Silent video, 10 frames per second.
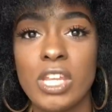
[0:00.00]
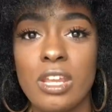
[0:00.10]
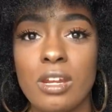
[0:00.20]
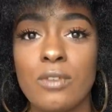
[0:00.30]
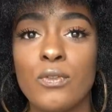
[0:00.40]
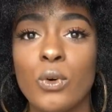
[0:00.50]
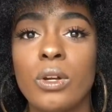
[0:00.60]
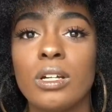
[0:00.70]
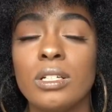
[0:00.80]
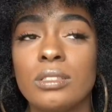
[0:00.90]
hair
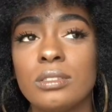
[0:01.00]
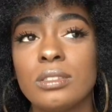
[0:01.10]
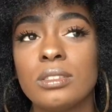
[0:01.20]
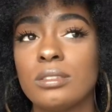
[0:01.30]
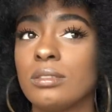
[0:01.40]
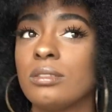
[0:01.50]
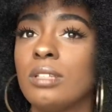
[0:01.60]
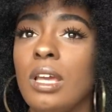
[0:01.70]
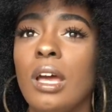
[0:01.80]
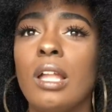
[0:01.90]
for
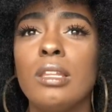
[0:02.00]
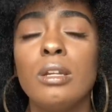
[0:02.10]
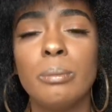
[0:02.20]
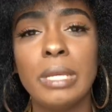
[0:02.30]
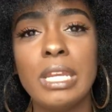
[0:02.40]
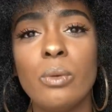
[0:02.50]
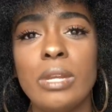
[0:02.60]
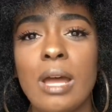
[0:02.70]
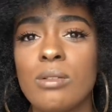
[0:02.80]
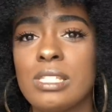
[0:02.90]
a little minute when
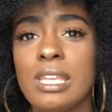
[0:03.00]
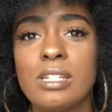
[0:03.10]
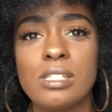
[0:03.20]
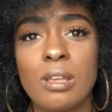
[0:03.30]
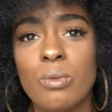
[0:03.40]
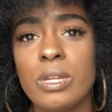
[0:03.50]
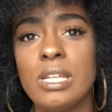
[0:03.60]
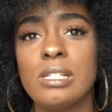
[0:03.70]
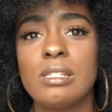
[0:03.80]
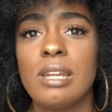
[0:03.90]
I was getting
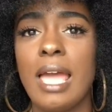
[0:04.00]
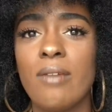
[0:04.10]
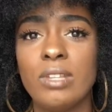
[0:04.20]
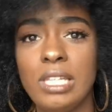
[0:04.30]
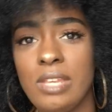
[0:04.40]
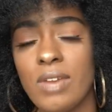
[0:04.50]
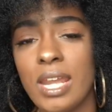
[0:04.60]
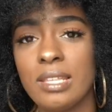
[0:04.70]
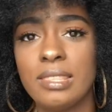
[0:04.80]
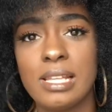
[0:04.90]
sew-ins and having leave out
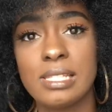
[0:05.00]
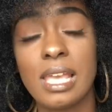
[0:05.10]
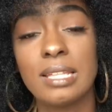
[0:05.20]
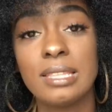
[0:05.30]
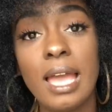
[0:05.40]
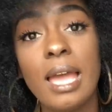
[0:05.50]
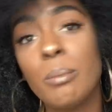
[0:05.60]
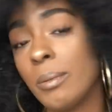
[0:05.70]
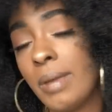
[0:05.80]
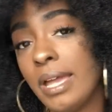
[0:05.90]
and things like that,
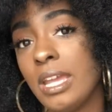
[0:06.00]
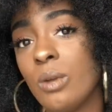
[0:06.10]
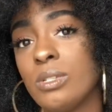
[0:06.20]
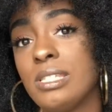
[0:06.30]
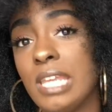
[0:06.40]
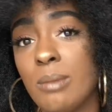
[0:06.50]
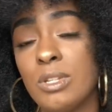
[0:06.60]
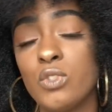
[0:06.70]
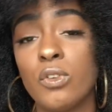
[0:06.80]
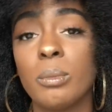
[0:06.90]
but my hair was
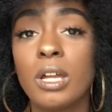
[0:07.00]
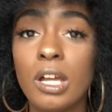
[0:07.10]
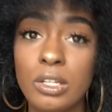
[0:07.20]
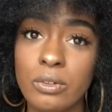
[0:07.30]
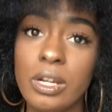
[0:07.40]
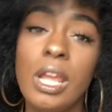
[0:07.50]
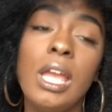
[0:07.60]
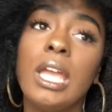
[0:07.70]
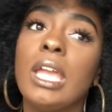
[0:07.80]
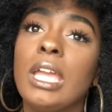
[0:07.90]
damaged from coloring
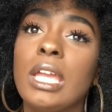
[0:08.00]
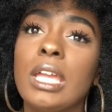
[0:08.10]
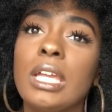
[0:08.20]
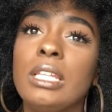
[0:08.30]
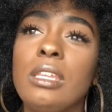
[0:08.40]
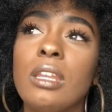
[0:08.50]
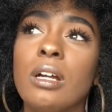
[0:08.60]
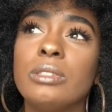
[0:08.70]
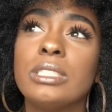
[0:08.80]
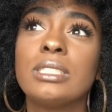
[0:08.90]
and, you
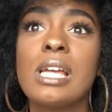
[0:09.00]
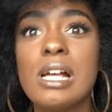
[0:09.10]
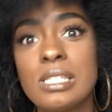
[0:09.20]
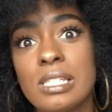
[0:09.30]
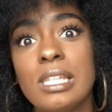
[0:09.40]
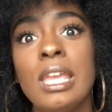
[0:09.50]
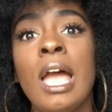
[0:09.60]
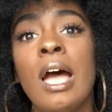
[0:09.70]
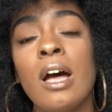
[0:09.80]
know, just constantly